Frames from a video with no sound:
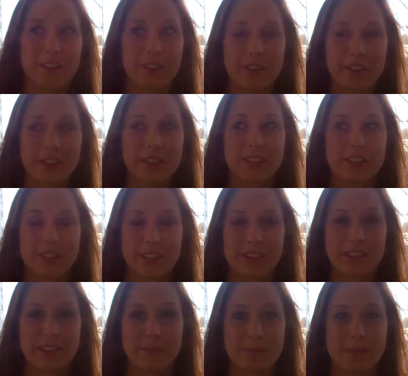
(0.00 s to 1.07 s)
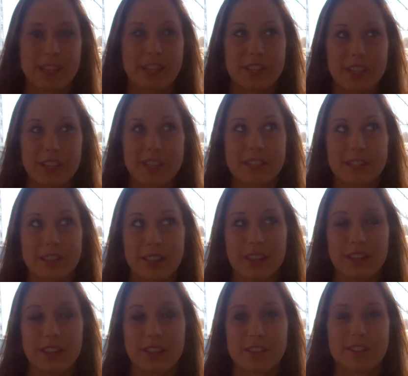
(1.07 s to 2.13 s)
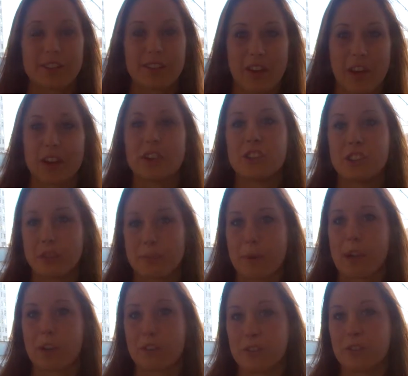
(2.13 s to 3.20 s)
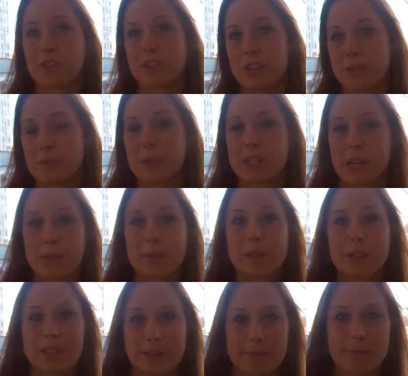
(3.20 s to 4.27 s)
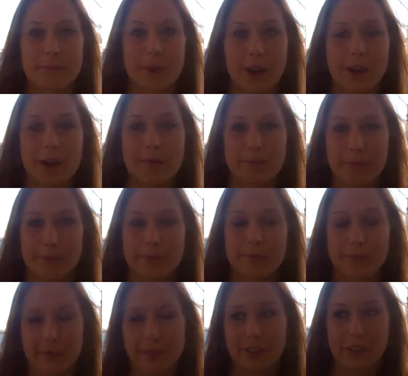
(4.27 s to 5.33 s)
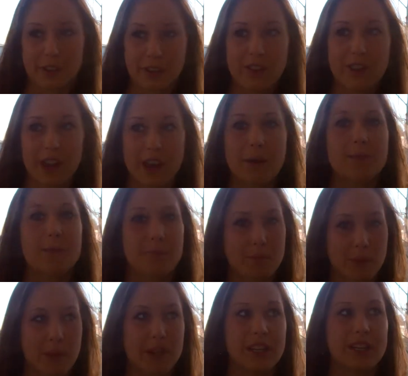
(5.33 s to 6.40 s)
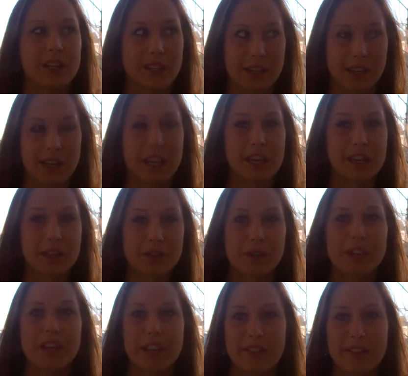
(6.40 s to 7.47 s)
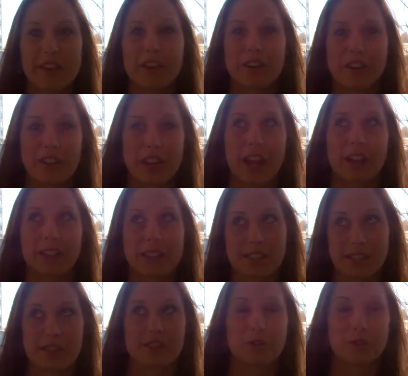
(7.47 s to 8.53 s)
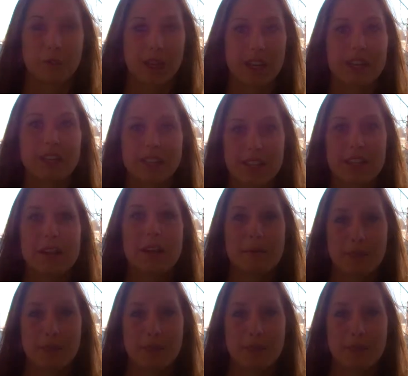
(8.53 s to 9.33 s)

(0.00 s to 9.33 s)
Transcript: There's some sessions in the sort of energy and macronutrient metabolism field that I'm pretty keen to attend that are in the next 2 days.